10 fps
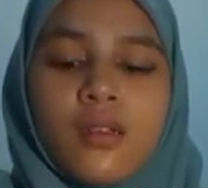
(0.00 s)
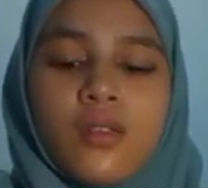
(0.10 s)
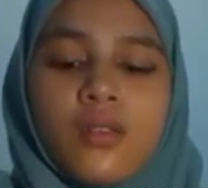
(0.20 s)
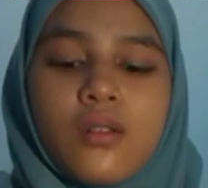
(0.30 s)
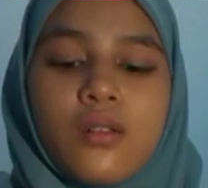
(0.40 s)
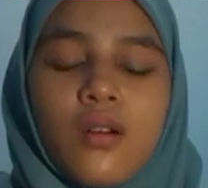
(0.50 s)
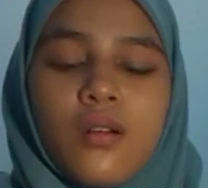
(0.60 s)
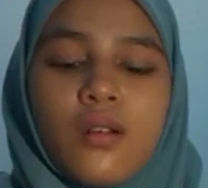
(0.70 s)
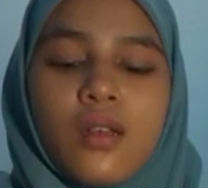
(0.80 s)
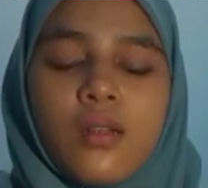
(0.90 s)
injured
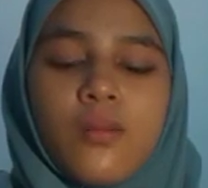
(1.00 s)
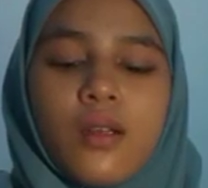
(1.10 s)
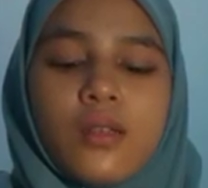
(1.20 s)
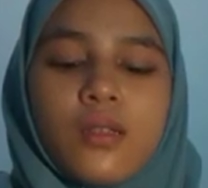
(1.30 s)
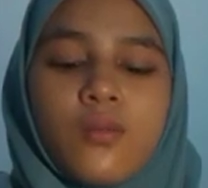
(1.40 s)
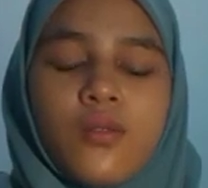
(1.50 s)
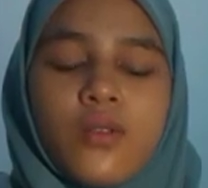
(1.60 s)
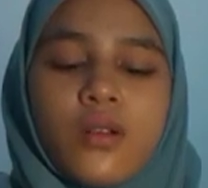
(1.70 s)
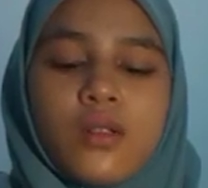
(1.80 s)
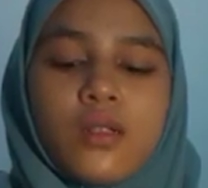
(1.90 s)
or ill maritime
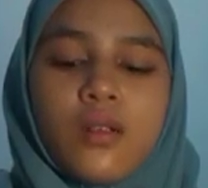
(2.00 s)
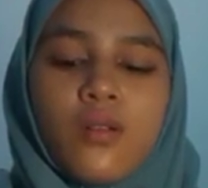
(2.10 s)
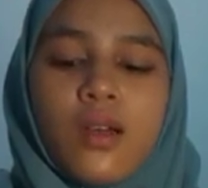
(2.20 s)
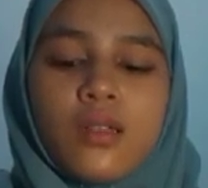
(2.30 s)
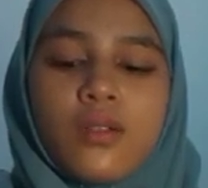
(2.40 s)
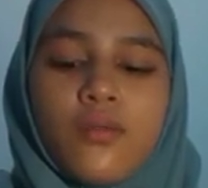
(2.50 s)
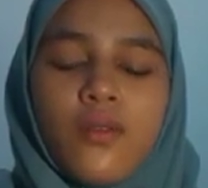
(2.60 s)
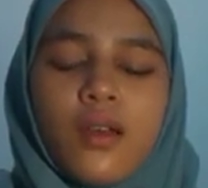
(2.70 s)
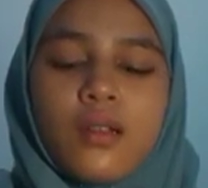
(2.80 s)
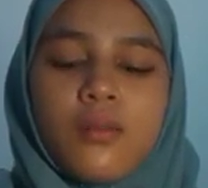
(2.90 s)
workers the right to
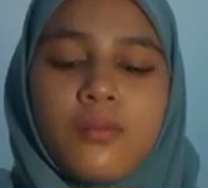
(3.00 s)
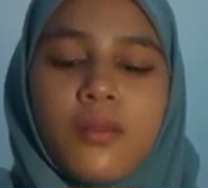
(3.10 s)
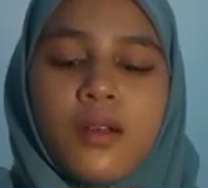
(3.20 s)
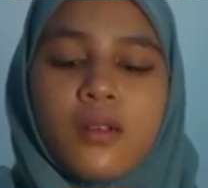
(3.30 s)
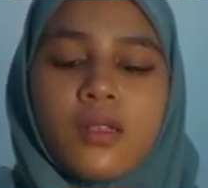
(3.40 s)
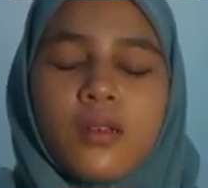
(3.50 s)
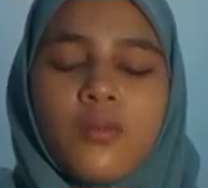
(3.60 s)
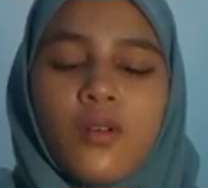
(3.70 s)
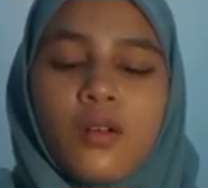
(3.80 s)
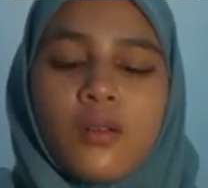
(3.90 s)
file a
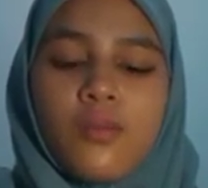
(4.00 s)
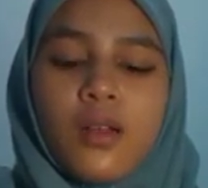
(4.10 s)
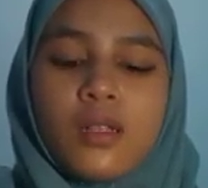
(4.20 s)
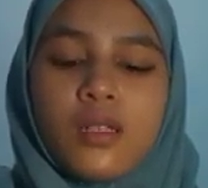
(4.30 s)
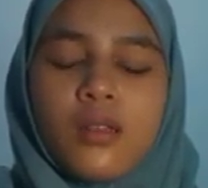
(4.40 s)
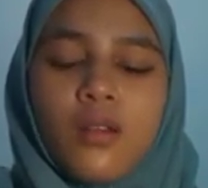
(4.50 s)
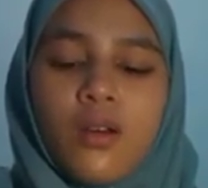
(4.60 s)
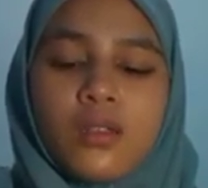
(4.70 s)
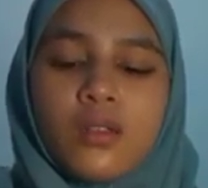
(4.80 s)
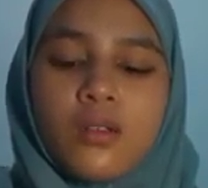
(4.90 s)
maritime or admiralty
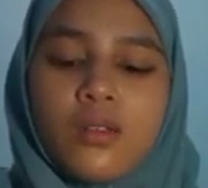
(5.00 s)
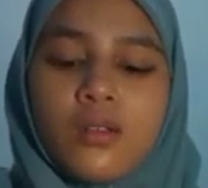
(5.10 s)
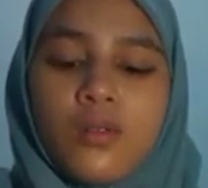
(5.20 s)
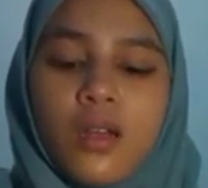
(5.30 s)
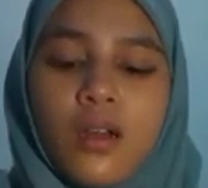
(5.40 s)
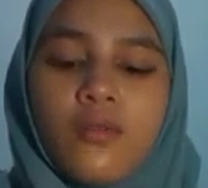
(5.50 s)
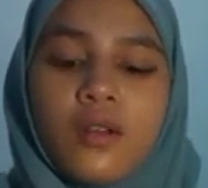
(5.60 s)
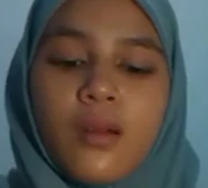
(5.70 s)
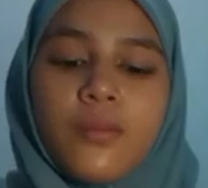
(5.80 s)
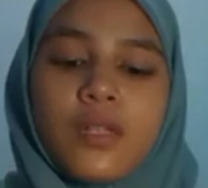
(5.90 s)
lawsuit to
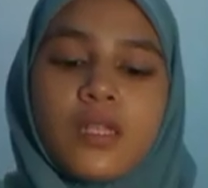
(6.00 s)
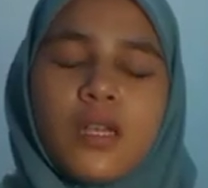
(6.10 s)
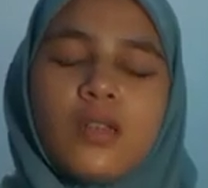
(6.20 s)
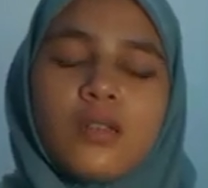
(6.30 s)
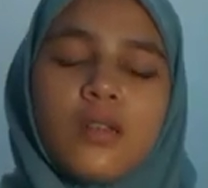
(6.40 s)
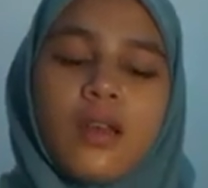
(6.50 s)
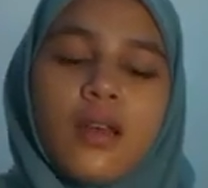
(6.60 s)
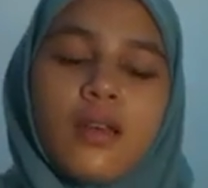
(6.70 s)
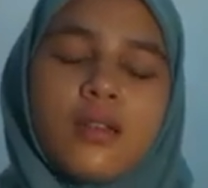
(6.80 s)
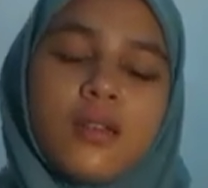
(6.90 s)
recover compensation
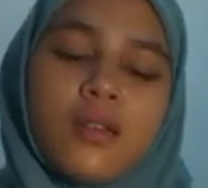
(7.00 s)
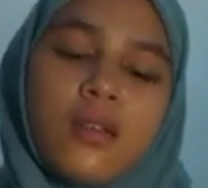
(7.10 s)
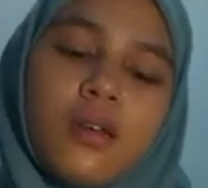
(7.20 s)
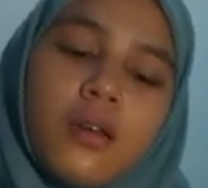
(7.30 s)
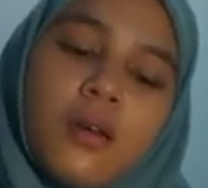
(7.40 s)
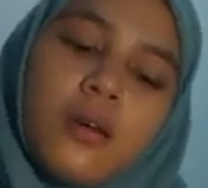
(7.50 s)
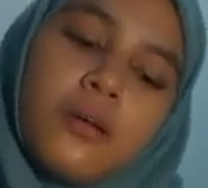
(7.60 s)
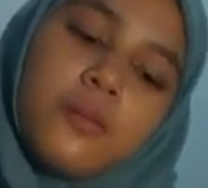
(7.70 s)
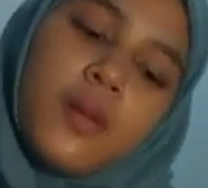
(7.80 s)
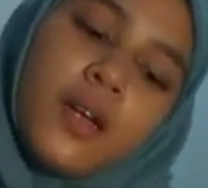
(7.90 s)
and
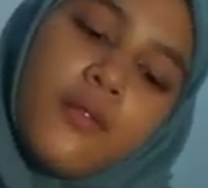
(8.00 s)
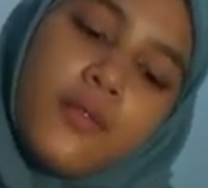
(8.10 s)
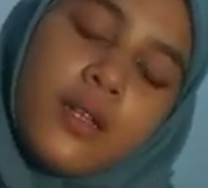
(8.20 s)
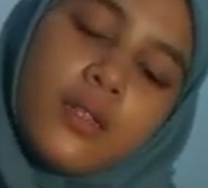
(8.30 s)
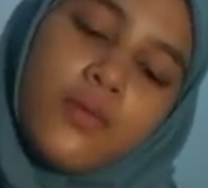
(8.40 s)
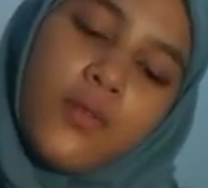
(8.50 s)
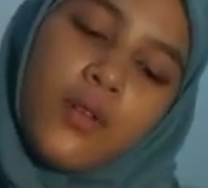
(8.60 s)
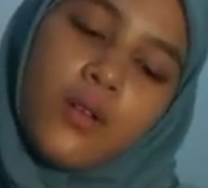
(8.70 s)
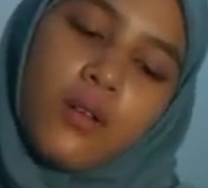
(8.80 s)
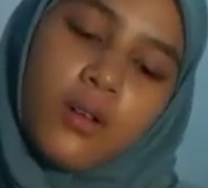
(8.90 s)
benefits
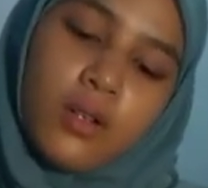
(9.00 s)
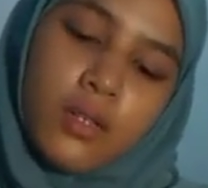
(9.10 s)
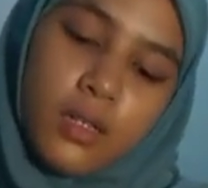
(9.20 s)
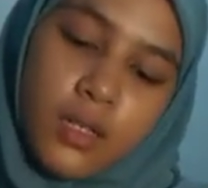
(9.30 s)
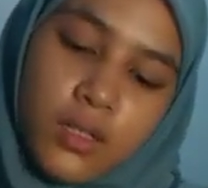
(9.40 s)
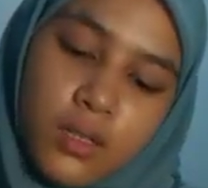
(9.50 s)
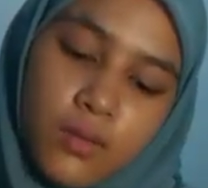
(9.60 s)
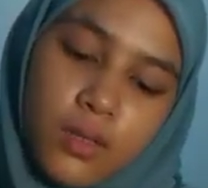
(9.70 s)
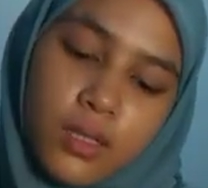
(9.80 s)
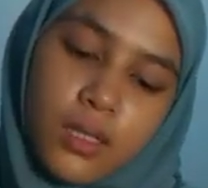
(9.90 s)
for
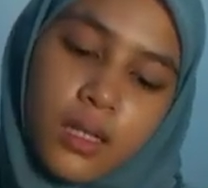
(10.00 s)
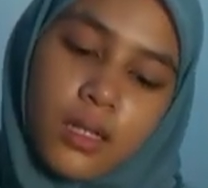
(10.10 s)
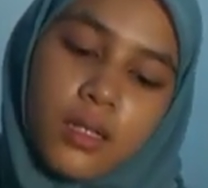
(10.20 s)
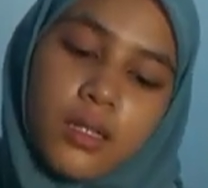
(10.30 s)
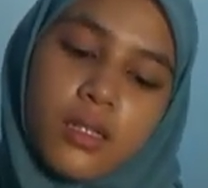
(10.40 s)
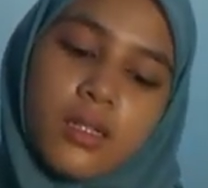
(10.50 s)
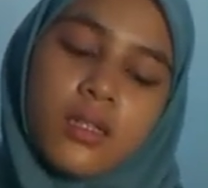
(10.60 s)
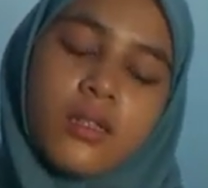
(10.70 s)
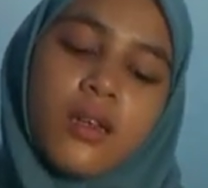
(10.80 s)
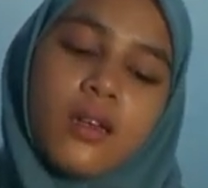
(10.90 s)
injuries and
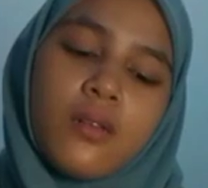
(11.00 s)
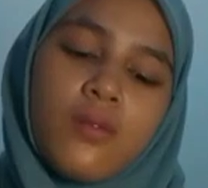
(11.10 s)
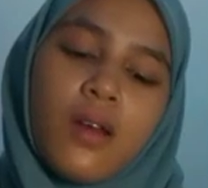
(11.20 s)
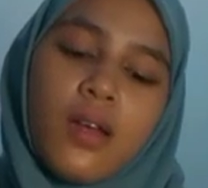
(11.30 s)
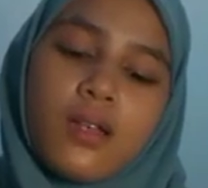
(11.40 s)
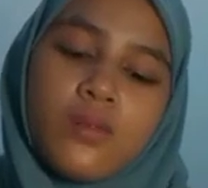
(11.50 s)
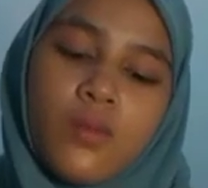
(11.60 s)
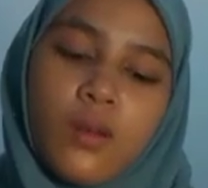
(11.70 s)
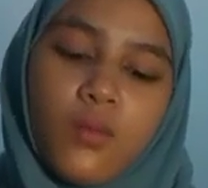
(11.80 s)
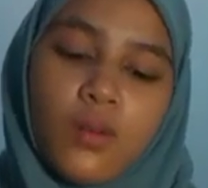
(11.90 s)
illnesses that arise
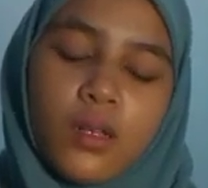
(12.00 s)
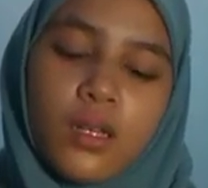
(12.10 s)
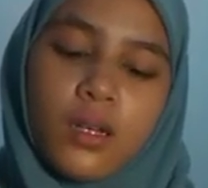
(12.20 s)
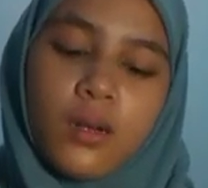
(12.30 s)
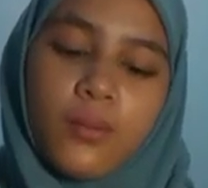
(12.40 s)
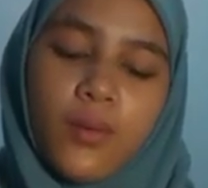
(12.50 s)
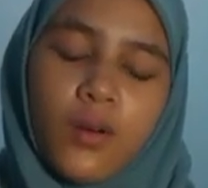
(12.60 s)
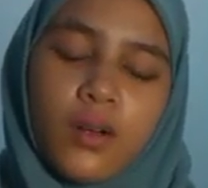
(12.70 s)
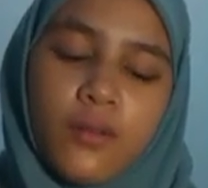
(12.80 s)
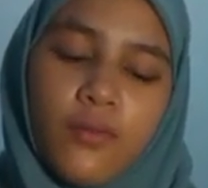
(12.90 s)
when working
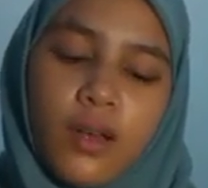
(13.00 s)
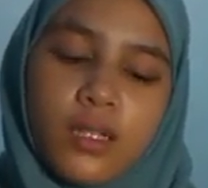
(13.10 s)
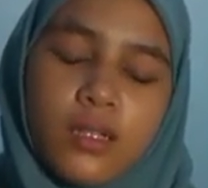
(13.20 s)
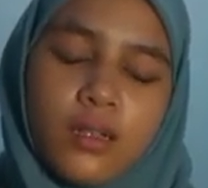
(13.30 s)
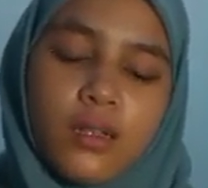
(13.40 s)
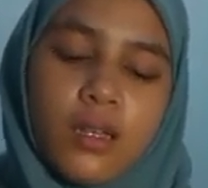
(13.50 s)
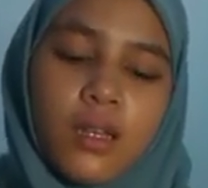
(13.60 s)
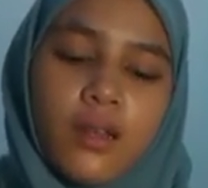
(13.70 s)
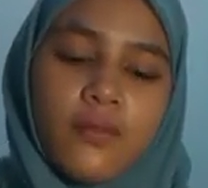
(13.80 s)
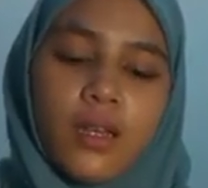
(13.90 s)
aboard a vessel
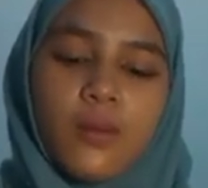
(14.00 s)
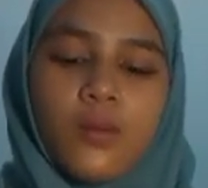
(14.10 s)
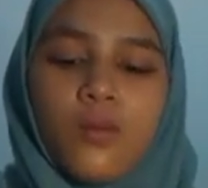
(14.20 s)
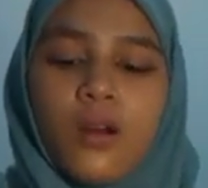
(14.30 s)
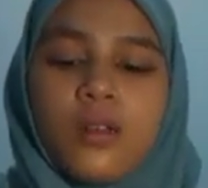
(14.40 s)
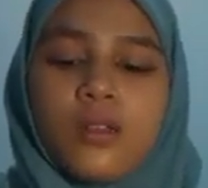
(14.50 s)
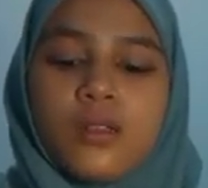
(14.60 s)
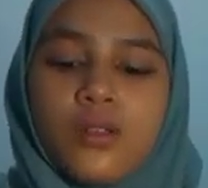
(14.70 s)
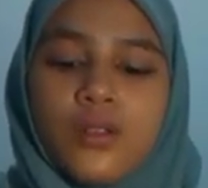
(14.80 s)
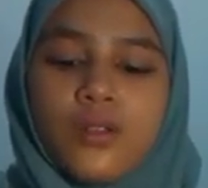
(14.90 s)
in navigable
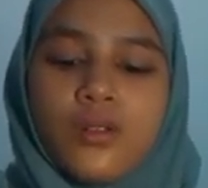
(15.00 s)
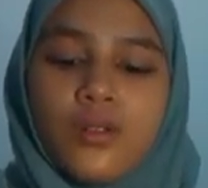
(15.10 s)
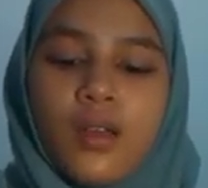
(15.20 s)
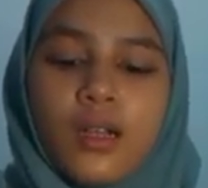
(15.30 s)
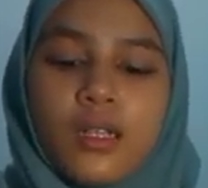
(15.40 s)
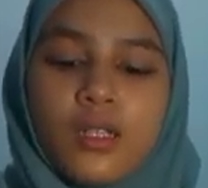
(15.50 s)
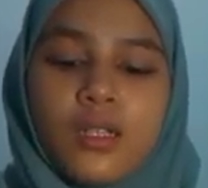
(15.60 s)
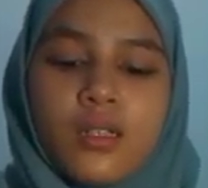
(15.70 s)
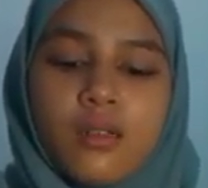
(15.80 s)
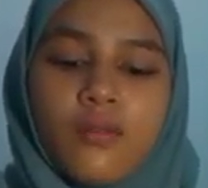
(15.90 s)
waters due to
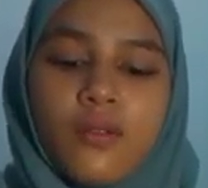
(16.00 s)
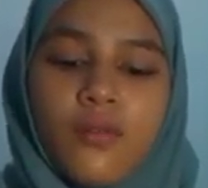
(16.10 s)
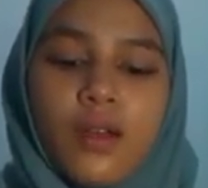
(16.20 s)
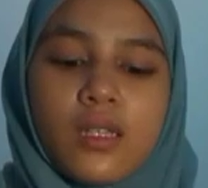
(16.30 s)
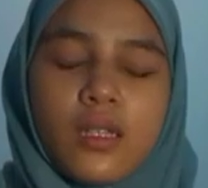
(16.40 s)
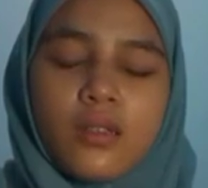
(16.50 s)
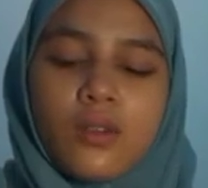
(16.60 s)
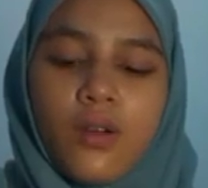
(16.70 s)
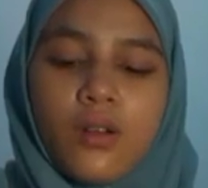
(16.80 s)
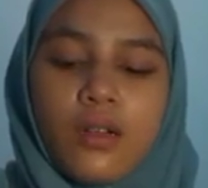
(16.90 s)
negligence of the
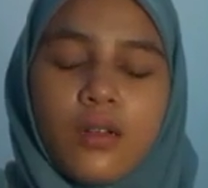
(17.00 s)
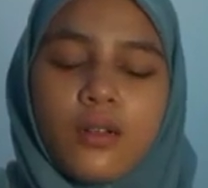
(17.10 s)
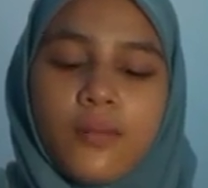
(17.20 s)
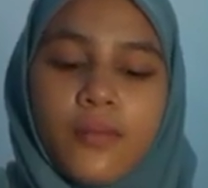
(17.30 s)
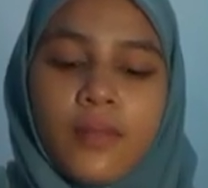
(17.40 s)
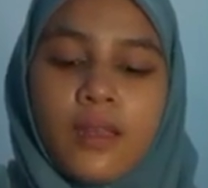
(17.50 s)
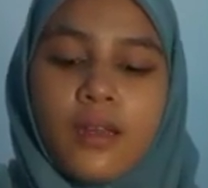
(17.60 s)
vessel's owner,